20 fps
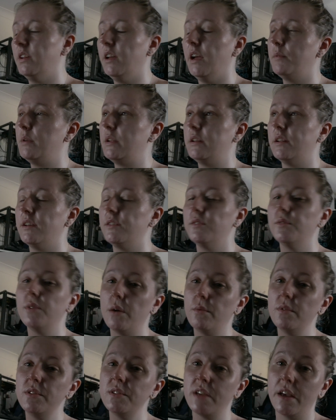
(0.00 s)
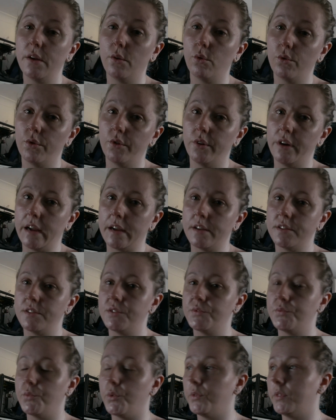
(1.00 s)
I mean, I wouldn't say all
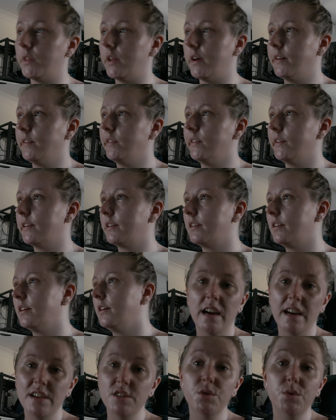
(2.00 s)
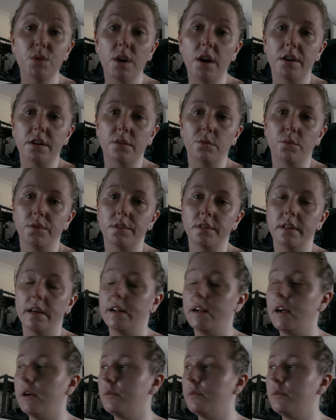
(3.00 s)
creators want that. Like, I do kind of want that.